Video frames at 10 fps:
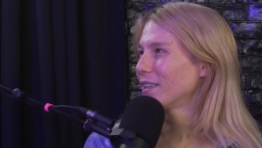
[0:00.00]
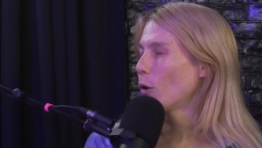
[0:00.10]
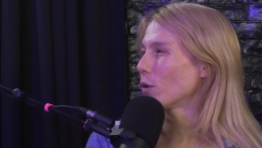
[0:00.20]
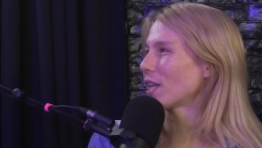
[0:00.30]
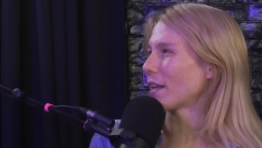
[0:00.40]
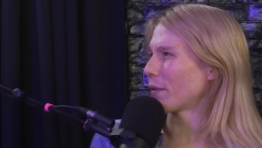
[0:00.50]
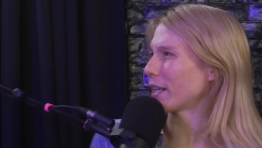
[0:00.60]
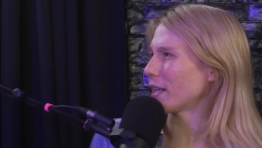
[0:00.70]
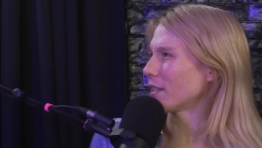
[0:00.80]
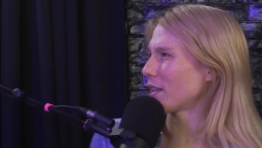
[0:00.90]
Or is that
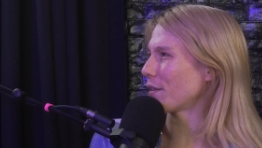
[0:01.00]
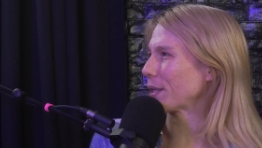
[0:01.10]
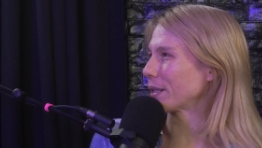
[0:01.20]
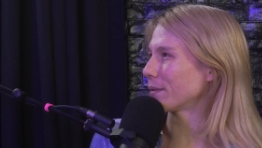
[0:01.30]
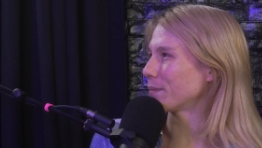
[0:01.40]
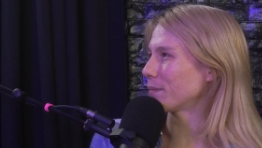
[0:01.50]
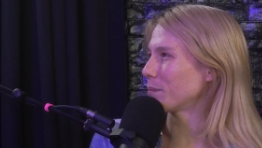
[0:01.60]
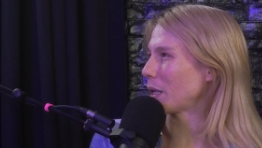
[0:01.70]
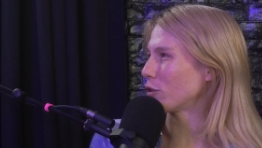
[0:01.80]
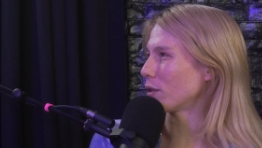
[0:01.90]
like is that like a
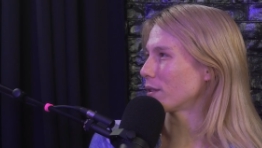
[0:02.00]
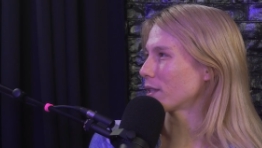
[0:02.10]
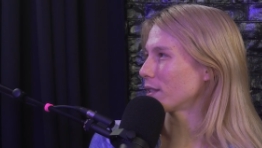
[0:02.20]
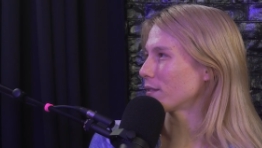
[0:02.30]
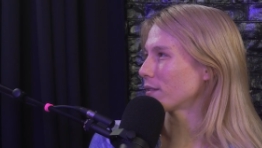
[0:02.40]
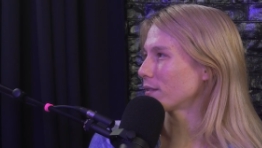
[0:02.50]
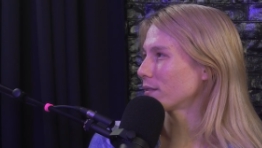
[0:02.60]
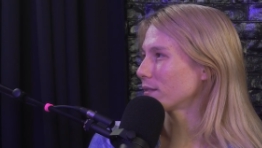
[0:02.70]
Patreon kind of thing?